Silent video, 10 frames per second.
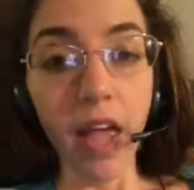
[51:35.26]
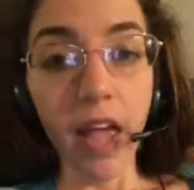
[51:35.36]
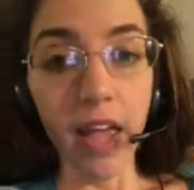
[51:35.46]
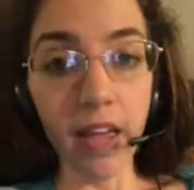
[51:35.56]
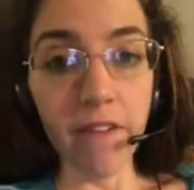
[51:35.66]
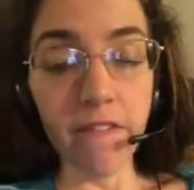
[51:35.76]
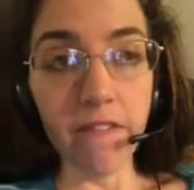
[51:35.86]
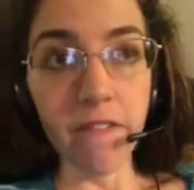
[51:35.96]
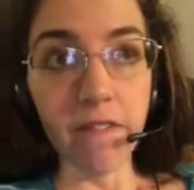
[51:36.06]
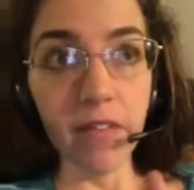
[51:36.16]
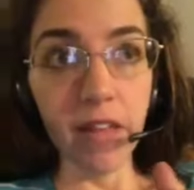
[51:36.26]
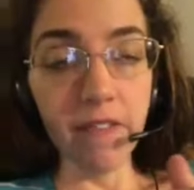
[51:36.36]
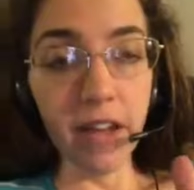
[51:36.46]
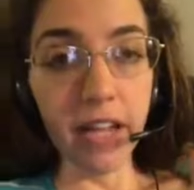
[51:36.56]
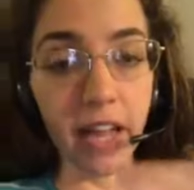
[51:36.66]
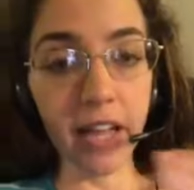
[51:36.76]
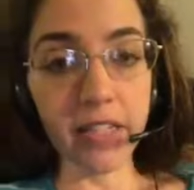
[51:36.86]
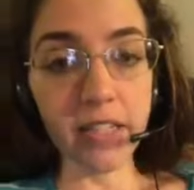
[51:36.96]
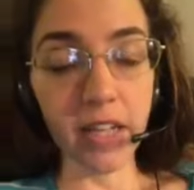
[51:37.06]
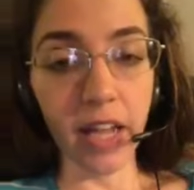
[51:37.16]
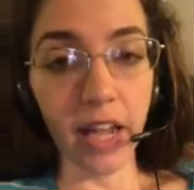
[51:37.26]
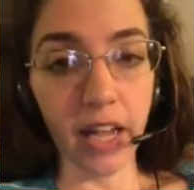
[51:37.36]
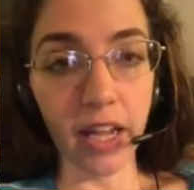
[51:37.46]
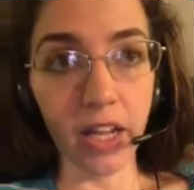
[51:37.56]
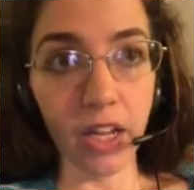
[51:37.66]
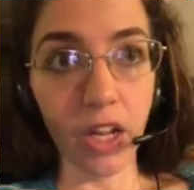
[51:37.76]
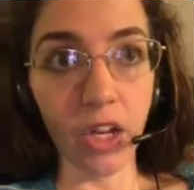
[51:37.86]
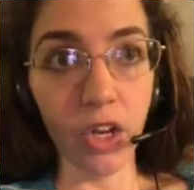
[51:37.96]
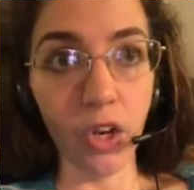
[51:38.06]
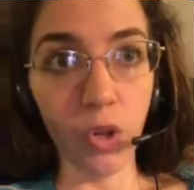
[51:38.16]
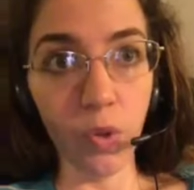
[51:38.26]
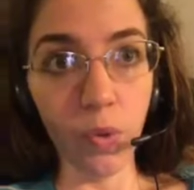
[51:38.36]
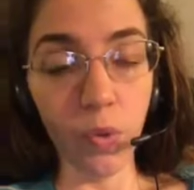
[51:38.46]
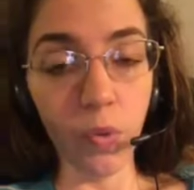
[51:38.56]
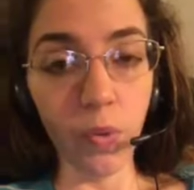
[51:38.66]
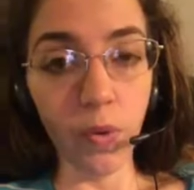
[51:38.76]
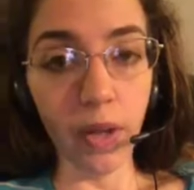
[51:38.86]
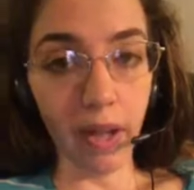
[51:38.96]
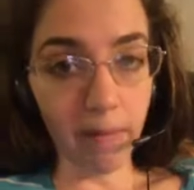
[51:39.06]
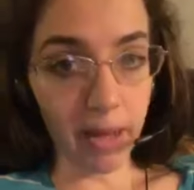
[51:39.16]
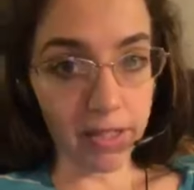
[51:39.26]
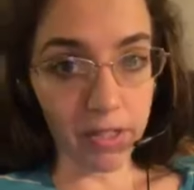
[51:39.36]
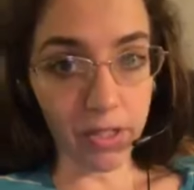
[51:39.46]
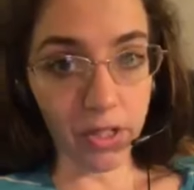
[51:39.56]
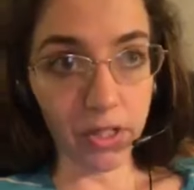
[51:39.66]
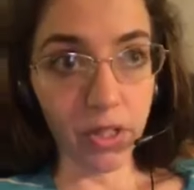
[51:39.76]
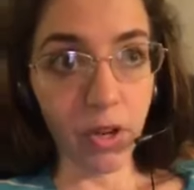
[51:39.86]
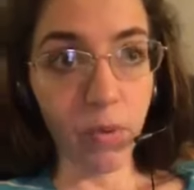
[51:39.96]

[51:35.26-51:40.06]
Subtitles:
If I get a new ambassador